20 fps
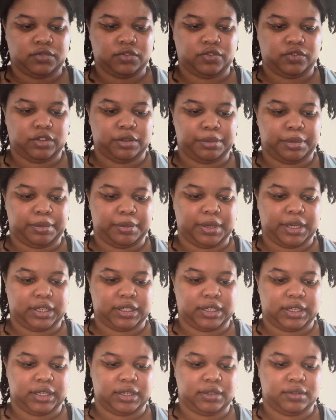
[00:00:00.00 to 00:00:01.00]
Flip it
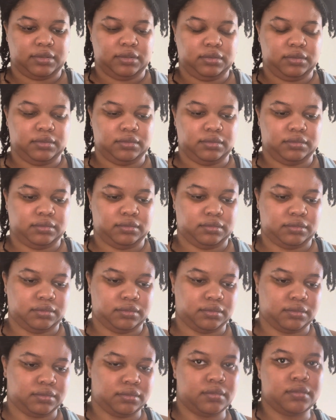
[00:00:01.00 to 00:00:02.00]
back down.
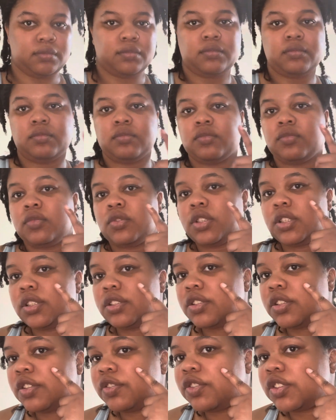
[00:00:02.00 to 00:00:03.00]

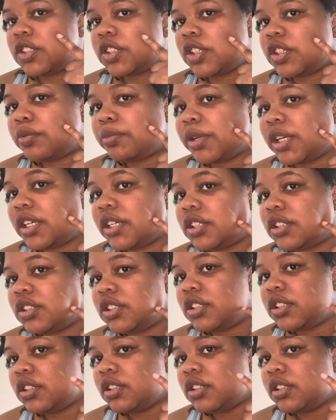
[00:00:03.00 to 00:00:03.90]
Let's see if it's a good match.